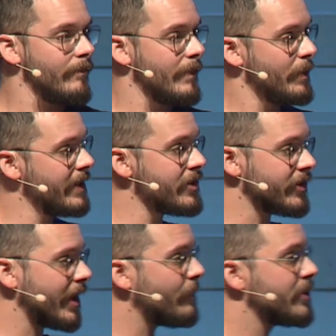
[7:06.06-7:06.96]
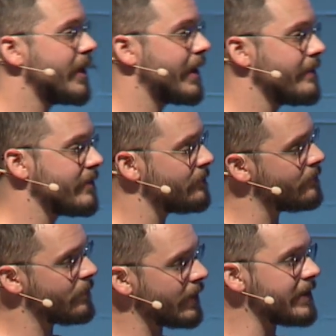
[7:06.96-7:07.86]
and within just a couple seconds, the
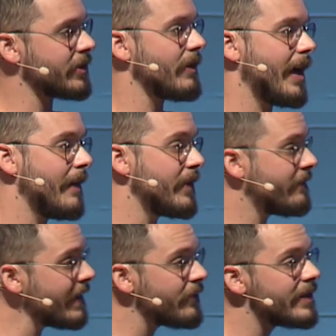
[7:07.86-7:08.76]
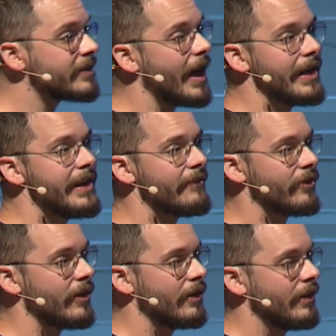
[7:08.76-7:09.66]
police arrived, and thankfully this guy
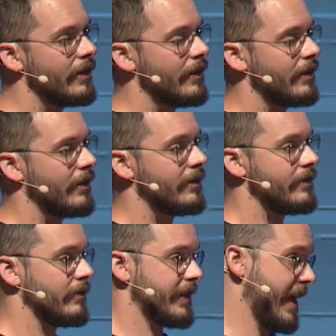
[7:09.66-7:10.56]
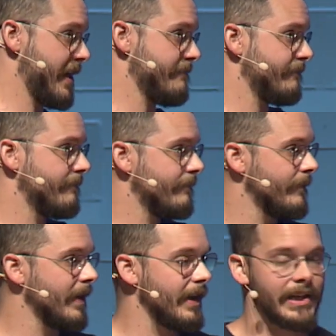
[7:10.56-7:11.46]
never came.
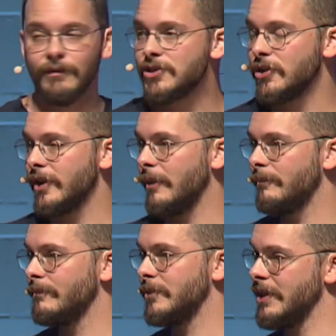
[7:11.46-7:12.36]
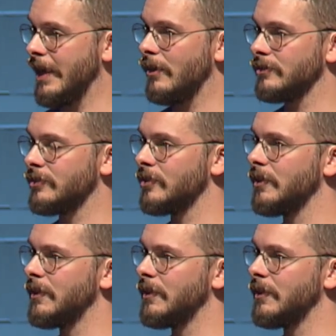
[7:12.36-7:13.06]
He never showed up to the house.